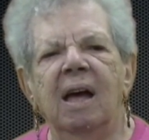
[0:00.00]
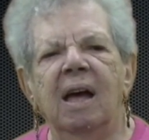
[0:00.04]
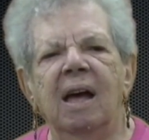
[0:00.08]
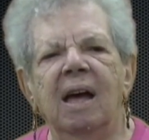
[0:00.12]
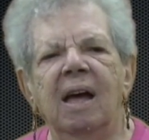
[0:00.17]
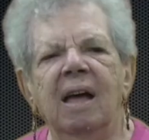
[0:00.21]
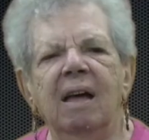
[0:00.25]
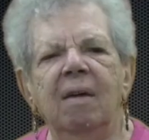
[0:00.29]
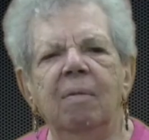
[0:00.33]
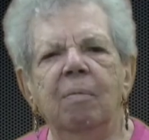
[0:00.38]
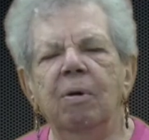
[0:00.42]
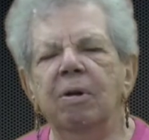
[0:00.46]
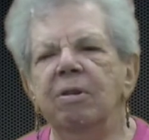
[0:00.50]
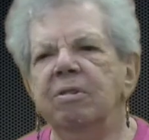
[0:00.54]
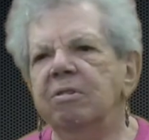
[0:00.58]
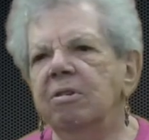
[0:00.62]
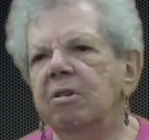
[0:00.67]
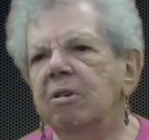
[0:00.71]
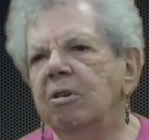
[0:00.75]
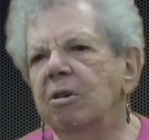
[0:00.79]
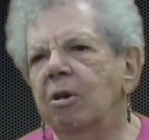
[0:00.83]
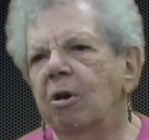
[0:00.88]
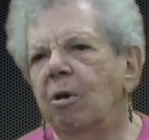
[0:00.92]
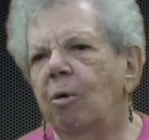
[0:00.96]
I
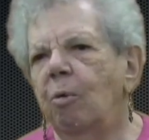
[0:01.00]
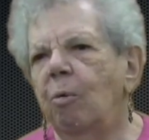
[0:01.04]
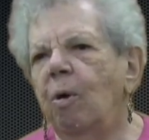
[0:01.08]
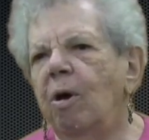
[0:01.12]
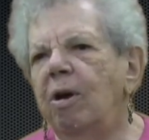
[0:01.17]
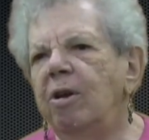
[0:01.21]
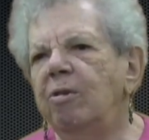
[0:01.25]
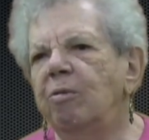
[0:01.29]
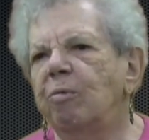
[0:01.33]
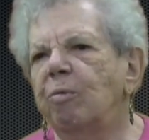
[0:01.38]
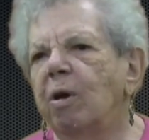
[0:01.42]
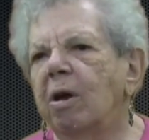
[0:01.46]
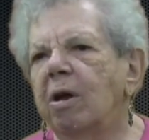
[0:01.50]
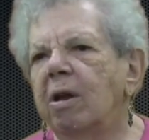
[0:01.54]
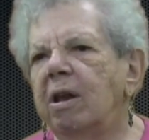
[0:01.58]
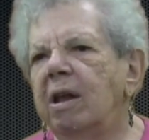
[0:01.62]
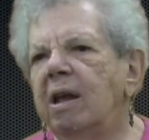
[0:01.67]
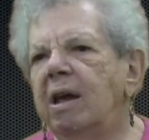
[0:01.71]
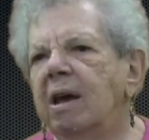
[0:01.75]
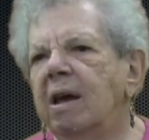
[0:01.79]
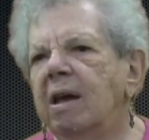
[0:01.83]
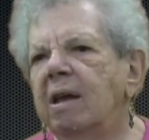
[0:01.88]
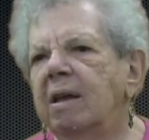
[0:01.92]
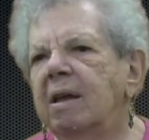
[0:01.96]
wasn't quite
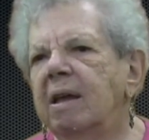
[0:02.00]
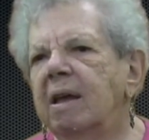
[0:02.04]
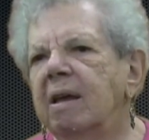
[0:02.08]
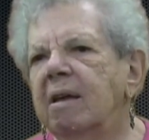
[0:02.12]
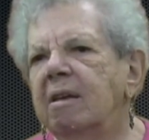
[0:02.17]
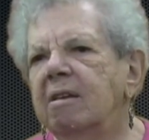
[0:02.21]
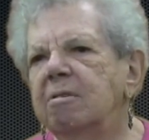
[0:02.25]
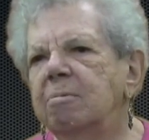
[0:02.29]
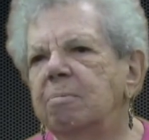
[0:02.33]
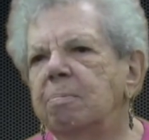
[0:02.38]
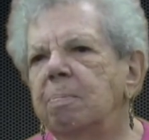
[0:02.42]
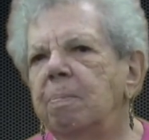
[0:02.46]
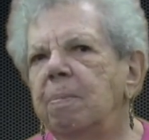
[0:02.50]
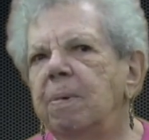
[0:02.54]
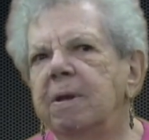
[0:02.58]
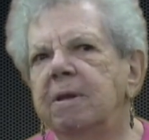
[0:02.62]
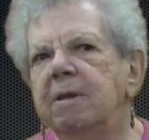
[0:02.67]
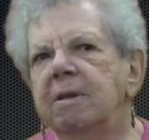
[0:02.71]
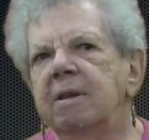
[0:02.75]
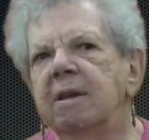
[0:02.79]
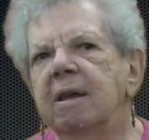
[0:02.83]
ready, I guess, but